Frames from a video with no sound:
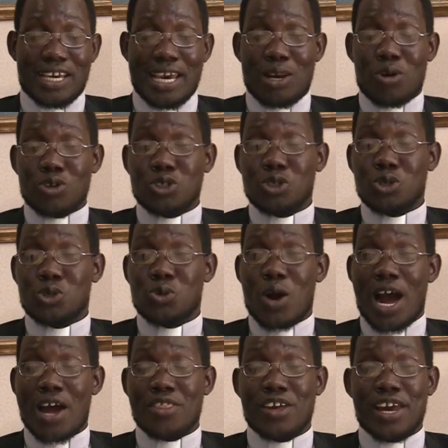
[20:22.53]
and also to
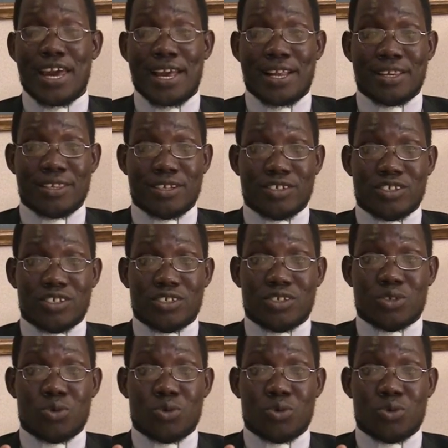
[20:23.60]
other elders,